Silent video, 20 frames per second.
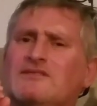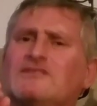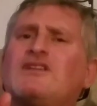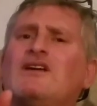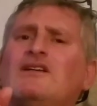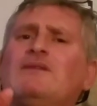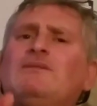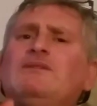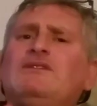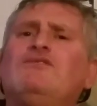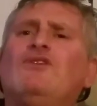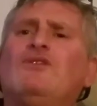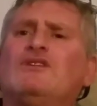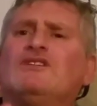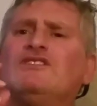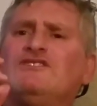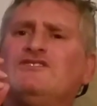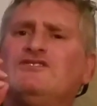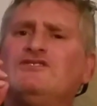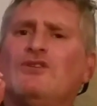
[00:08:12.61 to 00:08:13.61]
Don't get me
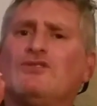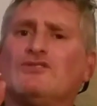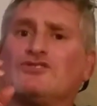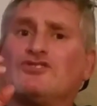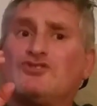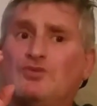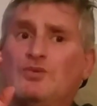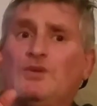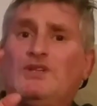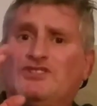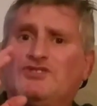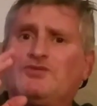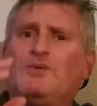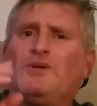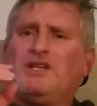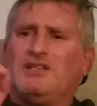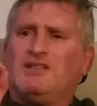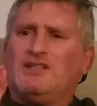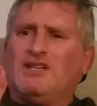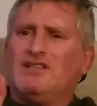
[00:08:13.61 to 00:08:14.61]
wrong, it's not sweet.
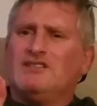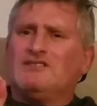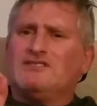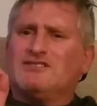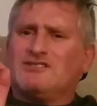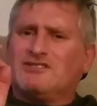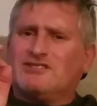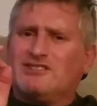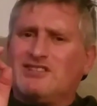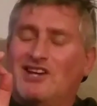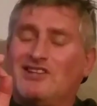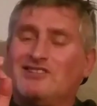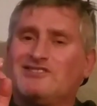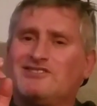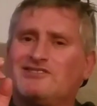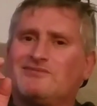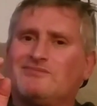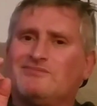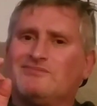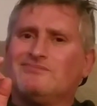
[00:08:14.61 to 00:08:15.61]
It's
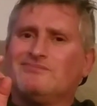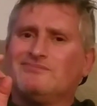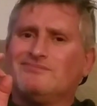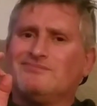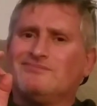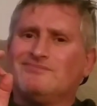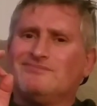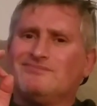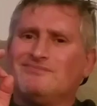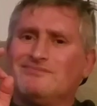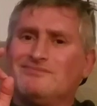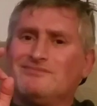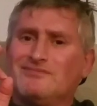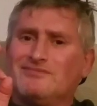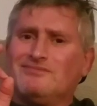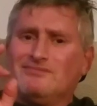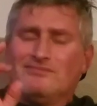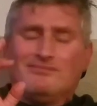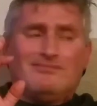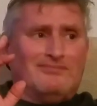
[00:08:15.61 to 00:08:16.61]
just,
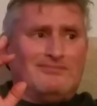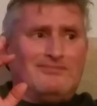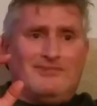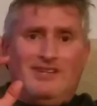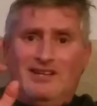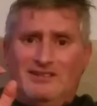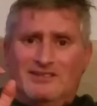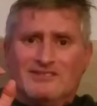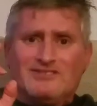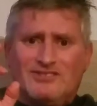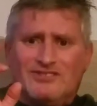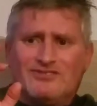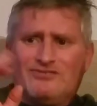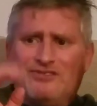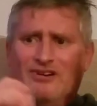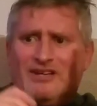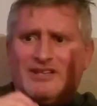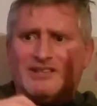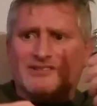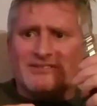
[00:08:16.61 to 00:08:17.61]
yeah, it's
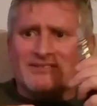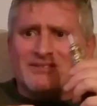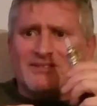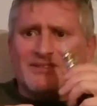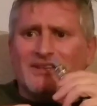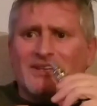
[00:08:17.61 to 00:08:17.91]
just right.